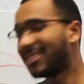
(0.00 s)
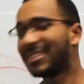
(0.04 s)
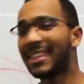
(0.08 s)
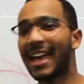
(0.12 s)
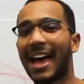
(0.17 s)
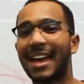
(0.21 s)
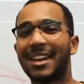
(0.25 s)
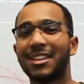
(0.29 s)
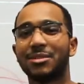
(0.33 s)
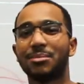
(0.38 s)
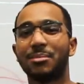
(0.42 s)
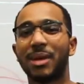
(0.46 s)

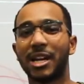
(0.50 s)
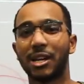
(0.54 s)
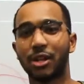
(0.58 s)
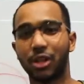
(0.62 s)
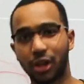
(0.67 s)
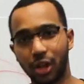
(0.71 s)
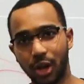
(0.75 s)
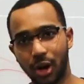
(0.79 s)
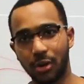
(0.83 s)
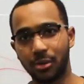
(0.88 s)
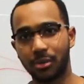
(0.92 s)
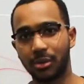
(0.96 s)
That is my
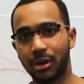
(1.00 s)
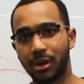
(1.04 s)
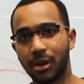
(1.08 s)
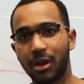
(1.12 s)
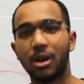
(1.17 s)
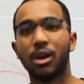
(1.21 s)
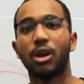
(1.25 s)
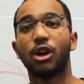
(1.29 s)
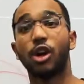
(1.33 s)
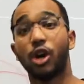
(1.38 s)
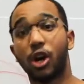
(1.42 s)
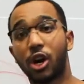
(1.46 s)
clone.
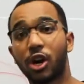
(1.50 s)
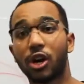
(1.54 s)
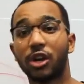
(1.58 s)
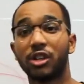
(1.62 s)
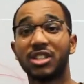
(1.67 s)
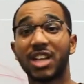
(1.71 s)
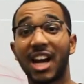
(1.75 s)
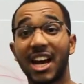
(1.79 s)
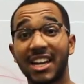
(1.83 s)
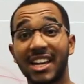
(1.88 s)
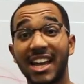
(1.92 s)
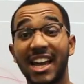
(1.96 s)

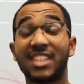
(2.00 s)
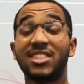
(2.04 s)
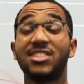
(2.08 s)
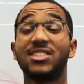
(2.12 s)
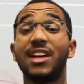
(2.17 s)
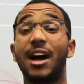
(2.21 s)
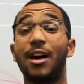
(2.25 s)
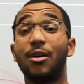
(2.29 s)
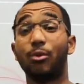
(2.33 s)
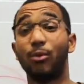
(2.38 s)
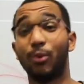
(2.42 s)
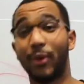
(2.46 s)

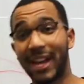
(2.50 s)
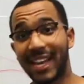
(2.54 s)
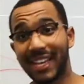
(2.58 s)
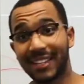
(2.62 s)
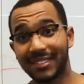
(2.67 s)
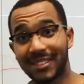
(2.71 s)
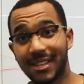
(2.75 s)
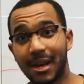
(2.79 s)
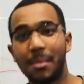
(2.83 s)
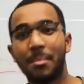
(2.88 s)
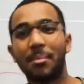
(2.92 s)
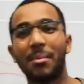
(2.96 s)

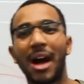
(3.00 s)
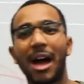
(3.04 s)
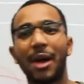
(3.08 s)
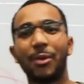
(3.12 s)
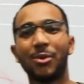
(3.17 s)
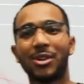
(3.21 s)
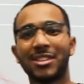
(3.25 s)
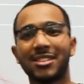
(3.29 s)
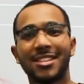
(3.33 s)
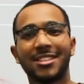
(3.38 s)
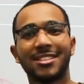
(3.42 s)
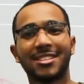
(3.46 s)
Cur.next.random, I
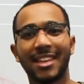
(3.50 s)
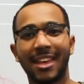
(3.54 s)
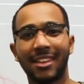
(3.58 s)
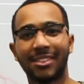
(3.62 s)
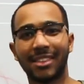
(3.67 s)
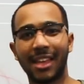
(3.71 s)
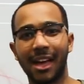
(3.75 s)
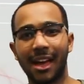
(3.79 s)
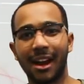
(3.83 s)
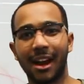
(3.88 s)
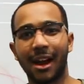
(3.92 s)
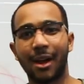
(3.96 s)
want to
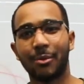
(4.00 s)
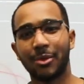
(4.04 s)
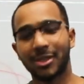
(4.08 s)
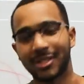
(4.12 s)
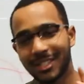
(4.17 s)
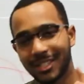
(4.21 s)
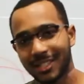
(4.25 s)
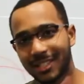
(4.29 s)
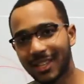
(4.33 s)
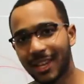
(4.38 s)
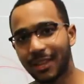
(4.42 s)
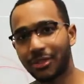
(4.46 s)
set that. I want
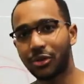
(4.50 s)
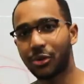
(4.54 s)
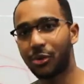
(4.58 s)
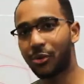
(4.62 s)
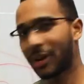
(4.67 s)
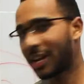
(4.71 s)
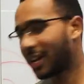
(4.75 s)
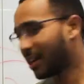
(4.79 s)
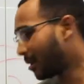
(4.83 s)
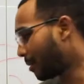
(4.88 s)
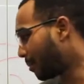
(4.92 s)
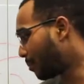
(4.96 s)
to set the
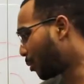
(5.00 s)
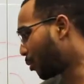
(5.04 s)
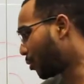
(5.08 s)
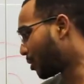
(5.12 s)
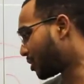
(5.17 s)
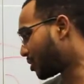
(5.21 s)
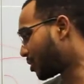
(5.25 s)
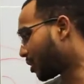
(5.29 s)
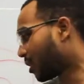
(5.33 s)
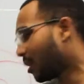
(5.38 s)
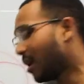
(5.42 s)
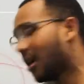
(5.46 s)
random
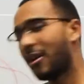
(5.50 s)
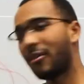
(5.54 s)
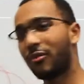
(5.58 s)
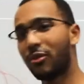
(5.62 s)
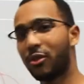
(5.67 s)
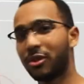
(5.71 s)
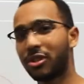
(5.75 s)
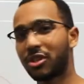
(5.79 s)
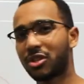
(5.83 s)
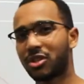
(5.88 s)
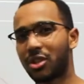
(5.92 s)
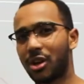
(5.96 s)
pointer
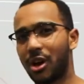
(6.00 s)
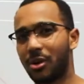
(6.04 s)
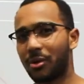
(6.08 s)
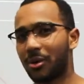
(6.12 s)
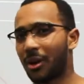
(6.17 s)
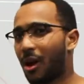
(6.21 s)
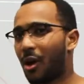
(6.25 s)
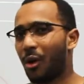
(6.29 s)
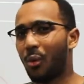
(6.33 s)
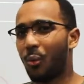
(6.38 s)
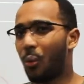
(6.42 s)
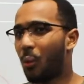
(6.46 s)
for this node.
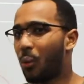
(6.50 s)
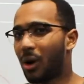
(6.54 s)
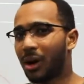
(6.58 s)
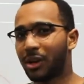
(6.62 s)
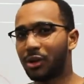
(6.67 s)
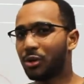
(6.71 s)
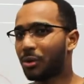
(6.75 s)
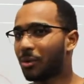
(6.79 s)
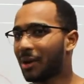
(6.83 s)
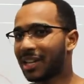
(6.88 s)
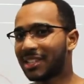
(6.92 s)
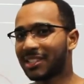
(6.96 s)

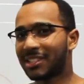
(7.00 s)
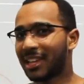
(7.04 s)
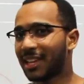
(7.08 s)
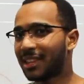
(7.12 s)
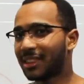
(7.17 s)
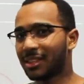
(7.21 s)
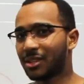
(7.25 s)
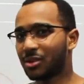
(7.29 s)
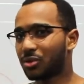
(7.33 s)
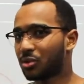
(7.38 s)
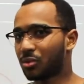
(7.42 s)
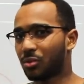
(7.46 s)
What do I
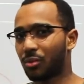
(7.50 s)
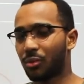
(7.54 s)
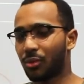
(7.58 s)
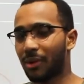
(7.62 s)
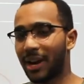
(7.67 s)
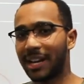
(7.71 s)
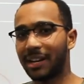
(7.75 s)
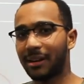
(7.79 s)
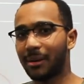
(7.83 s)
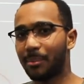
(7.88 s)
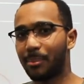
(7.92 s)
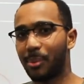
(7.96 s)
set this
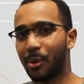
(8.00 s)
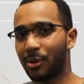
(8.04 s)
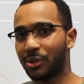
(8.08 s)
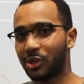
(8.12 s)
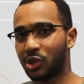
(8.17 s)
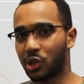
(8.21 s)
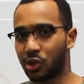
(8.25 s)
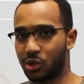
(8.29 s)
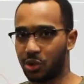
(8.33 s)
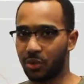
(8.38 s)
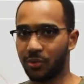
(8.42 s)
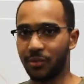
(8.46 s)
random
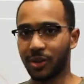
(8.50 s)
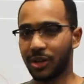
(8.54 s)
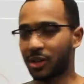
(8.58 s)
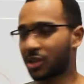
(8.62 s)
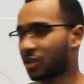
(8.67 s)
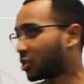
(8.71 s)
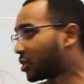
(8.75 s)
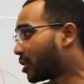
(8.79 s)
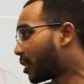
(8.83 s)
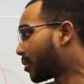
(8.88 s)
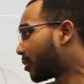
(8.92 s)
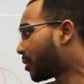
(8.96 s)
pointer to for
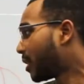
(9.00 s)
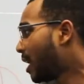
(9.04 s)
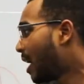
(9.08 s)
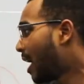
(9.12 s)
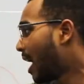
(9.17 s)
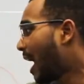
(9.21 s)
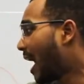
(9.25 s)
this node?